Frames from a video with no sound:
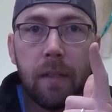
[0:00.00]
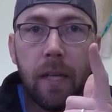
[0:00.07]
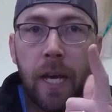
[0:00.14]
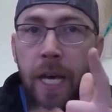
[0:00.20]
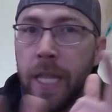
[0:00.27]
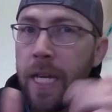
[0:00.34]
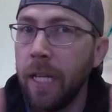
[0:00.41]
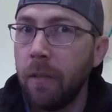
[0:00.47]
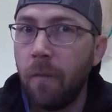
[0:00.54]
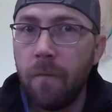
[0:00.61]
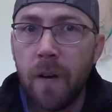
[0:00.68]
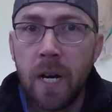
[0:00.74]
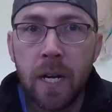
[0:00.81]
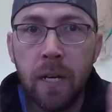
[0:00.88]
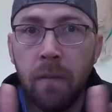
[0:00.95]
and that's
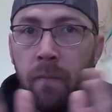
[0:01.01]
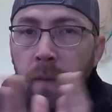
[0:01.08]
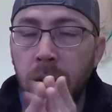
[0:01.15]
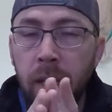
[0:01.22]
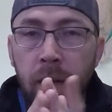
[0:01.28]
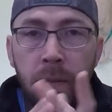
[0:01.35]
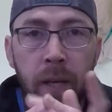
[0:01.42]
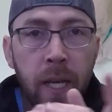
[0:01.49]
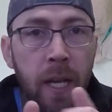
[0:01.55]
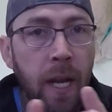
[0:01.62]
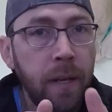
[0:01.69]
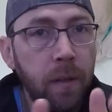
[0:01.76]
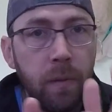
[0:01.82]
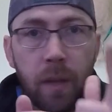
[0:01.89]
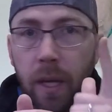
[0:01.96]
fine, and
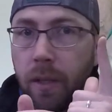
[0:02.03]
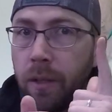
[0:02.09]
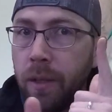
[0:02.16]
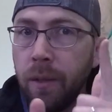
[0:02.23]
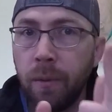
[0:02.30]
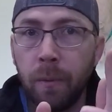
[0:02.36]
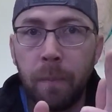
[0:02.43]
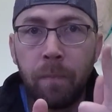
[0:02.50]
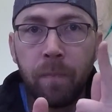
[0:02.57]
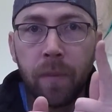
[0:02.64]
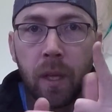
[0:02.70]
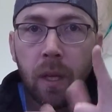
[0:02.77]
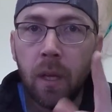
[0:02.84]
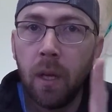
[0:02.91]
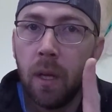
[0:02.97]
I do that too.
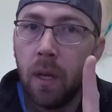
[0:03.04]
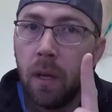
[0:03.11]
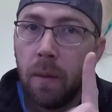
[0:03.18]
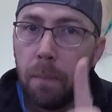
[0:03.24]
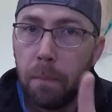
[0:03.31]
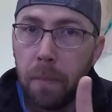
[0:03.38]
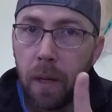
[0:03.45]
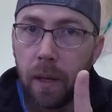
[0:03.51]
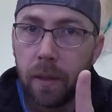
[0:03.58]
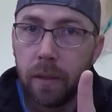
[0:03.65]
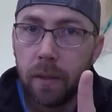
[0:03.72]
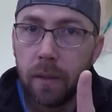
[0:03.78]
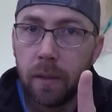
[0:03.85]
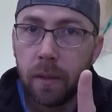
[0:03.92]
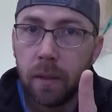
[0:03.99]
But
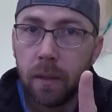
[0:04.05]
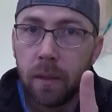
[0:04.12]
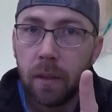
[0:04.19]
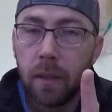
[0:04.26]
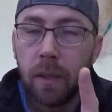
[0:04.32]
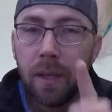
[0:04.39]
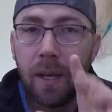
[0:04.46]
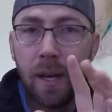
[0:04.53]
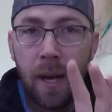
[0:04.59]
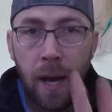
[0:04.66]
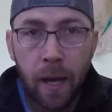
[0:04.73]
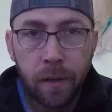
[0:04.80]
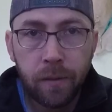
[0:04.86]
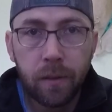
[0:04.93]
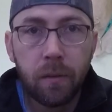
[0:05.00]

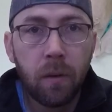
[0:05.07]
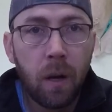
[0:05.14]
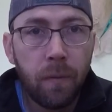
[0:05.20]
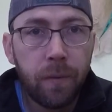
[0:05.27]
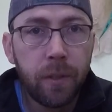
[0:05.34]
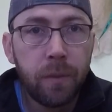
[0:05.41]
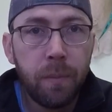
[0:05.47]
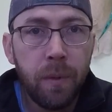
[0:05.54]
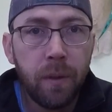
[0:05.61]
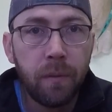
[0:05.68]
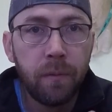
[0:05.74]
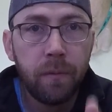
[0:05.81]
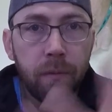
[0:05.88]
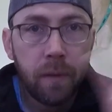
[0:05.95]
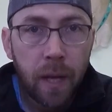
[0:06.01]
how does a crawfish move?
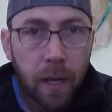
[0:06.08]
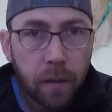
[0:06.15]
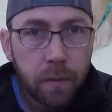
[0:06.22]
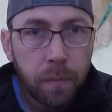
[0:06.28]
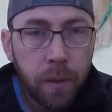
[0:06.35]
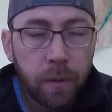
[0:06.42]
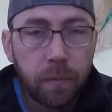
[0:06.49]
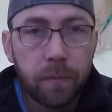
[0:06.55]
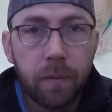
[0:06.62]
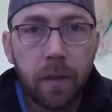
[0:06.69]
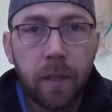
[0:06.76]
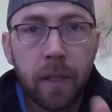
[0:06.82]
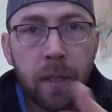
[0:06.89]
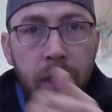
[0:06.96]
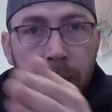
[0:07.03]
How does it move?
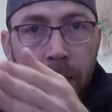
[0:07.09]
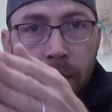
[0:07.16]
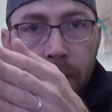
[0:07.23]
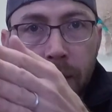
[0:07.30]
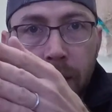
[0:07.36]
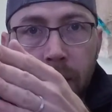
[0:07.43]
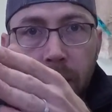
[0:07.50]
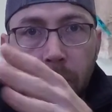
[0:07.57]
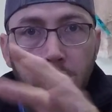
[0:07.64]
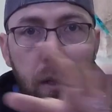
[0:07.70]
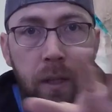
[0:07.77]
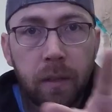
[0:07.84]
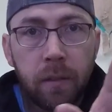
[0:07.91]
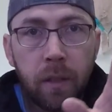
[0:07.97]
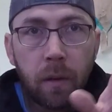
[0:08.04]
Well,
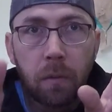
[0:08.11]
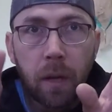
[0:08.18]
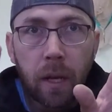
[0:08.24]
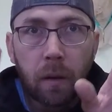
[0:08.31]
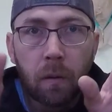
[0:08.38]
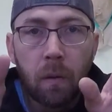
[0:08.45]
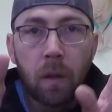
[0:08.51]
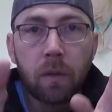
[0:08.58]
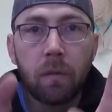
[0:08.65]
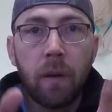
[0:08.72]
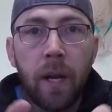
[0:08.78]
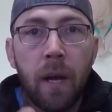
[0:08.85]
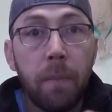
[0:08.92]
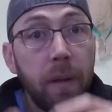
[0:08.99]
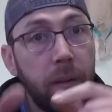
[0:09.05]
it kind of crawls
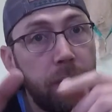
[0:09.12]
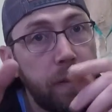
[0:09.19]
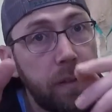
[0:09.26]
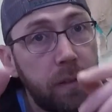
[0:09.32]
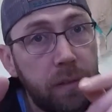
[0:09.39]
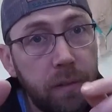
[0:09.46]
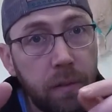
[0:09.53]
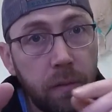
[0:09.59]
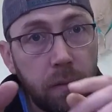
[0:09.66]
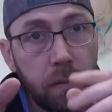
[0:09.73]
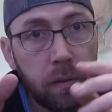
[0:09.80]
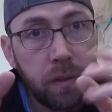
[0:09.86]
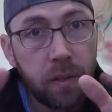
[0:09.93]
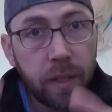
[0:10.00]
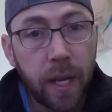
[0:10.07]
around, but if it's
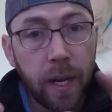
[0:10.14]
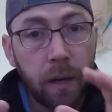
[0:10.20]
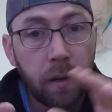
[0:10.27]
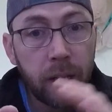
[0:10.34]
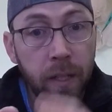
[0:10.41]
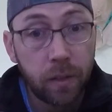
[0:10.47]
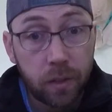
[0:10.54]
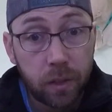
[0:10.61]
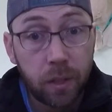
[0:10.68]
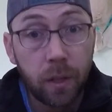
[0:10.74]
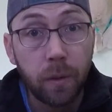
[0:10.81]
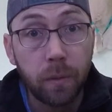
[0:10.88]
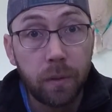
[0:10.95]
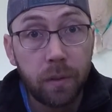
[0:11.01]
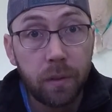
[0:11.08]
scared, it
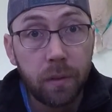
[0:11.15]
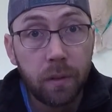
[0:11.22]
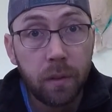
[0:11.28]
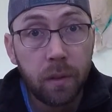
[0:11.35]
scoots.